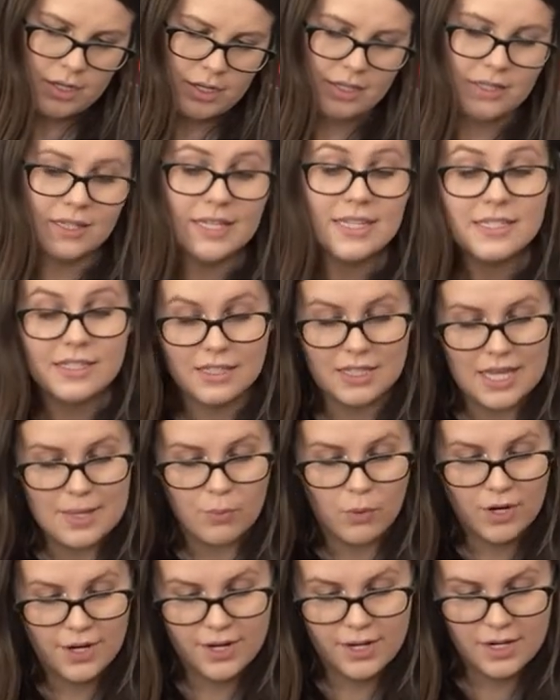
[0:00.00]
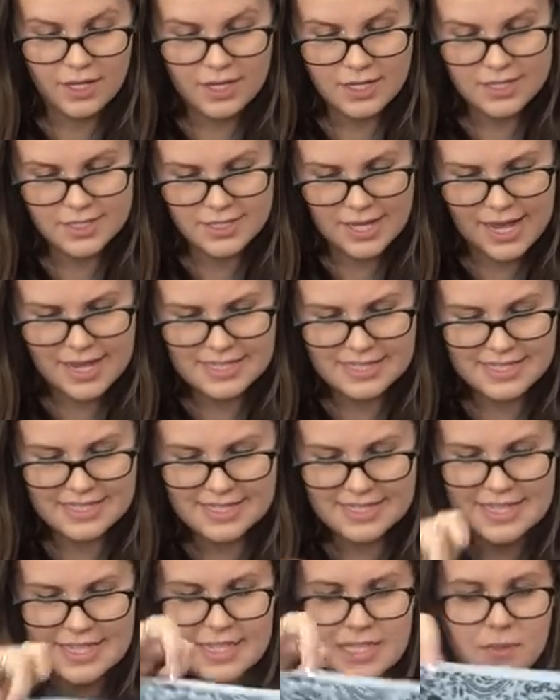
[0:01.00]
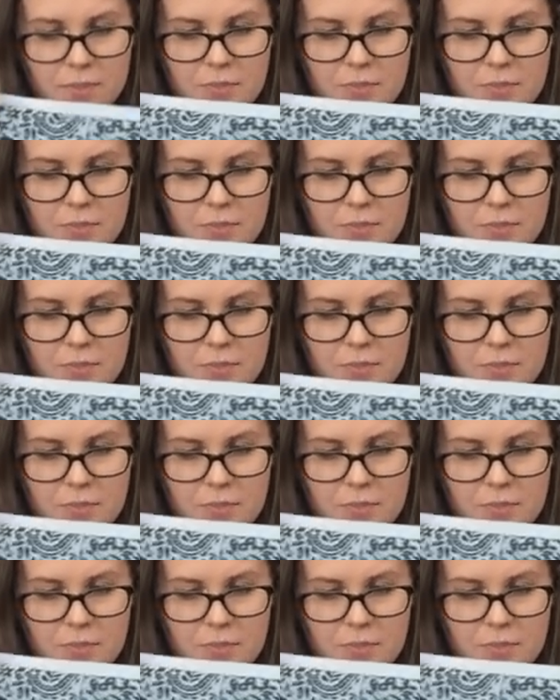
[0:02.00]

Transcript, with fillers: Liz Claiborne, size 6